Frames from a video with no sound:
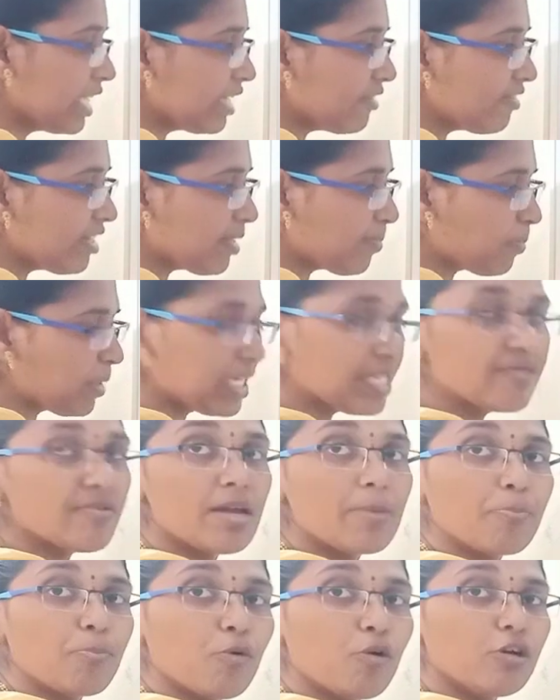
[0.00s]
Then we replace
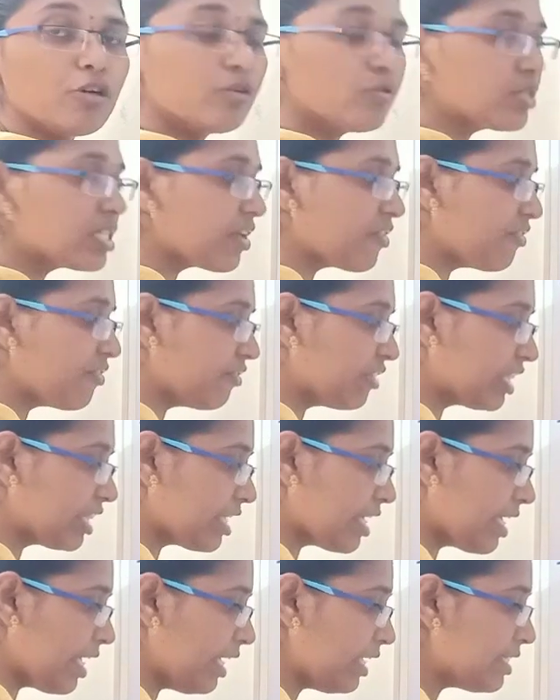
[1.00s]
1.27 with
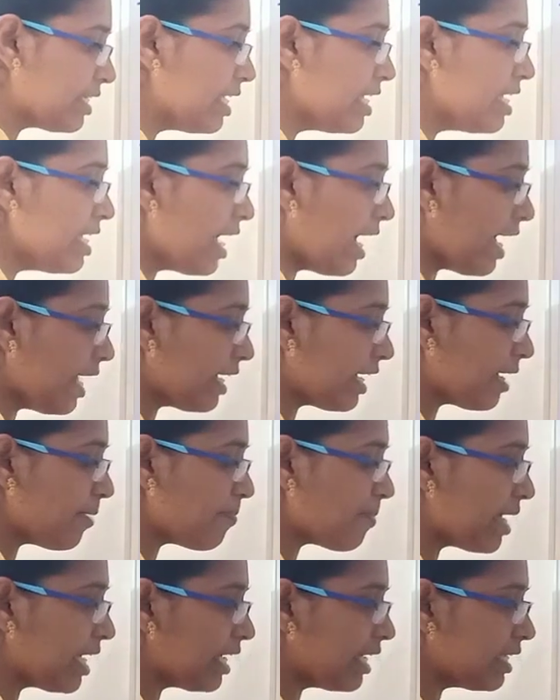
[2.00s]
x.
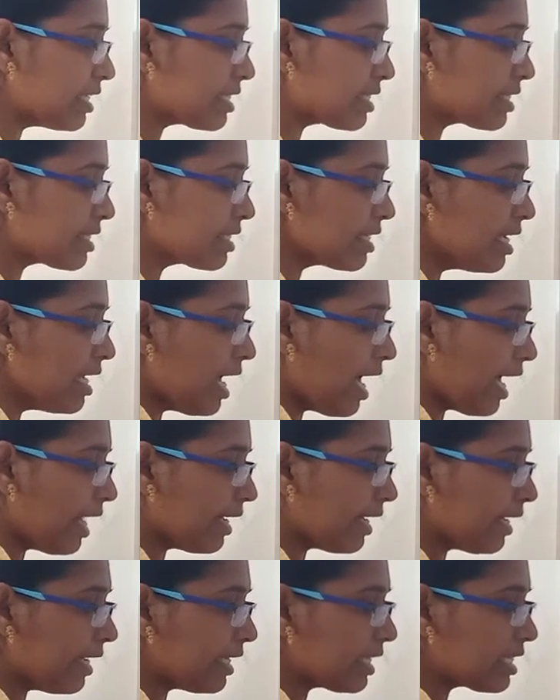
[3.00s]

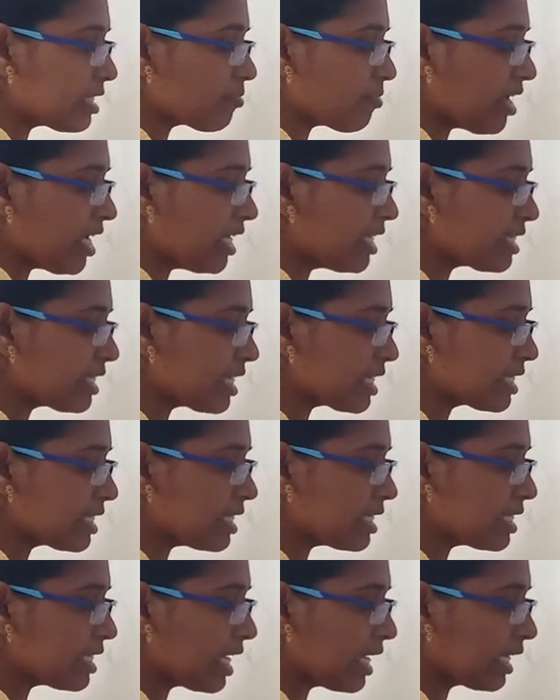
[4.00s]
100x minus x
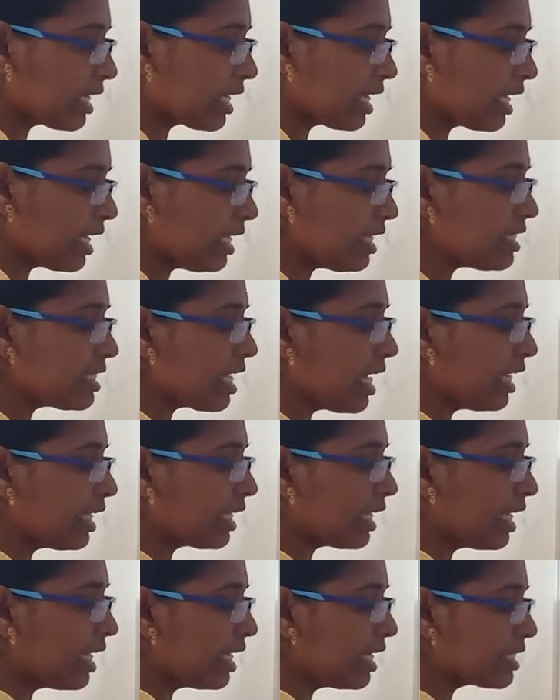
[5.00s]
is 99x.
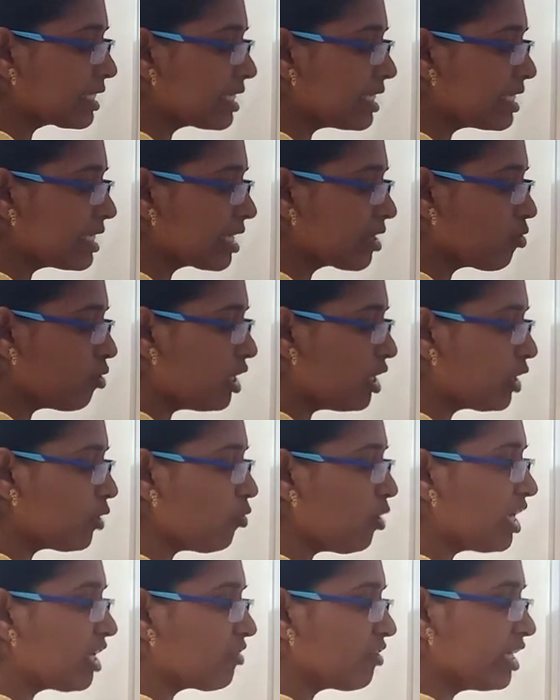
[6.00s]
99x is equal to
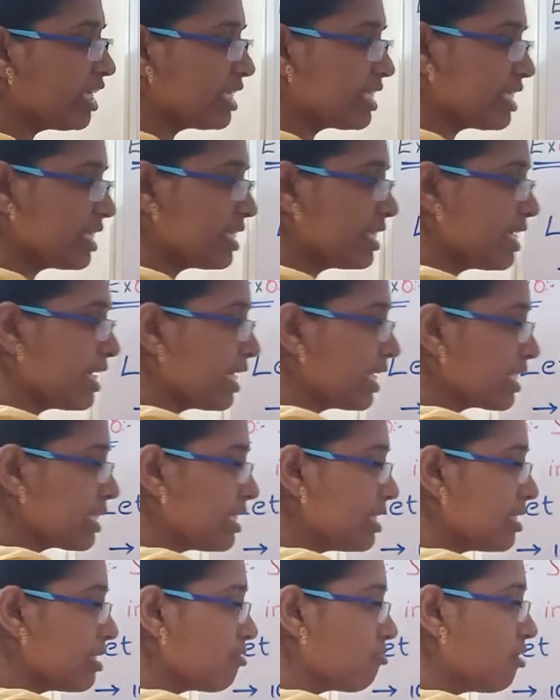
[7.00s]
126. Then
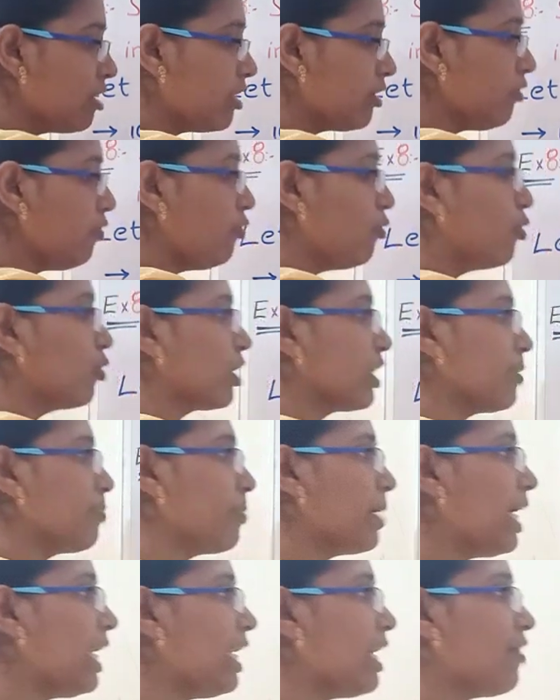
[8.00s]
x is equal to
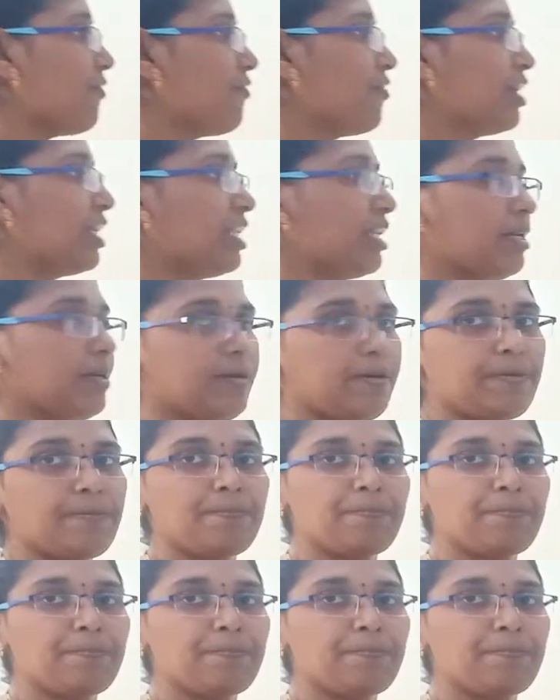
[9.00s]
14 by 11.